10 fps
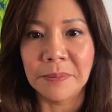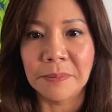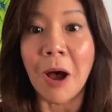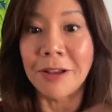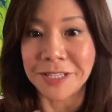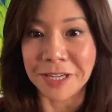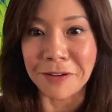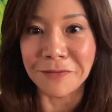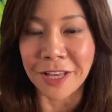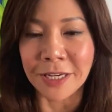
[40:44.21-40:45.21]

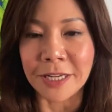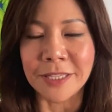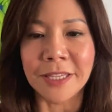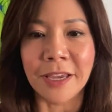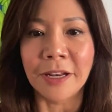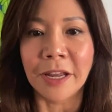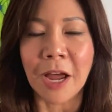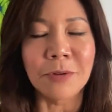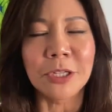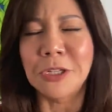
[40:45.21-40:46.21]
positive, like let's say, like
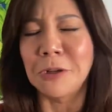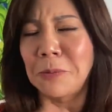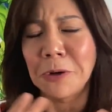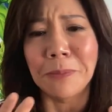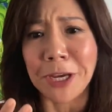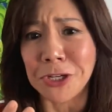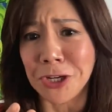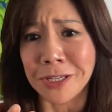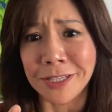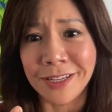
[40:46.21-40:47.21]
I was super
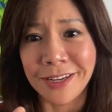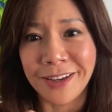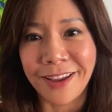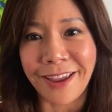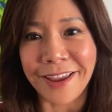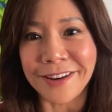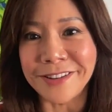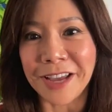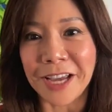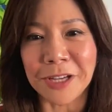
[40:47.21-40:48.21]
impatient
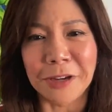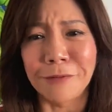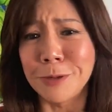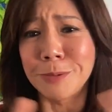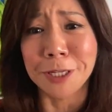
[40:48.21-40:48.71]
and I kind of lose my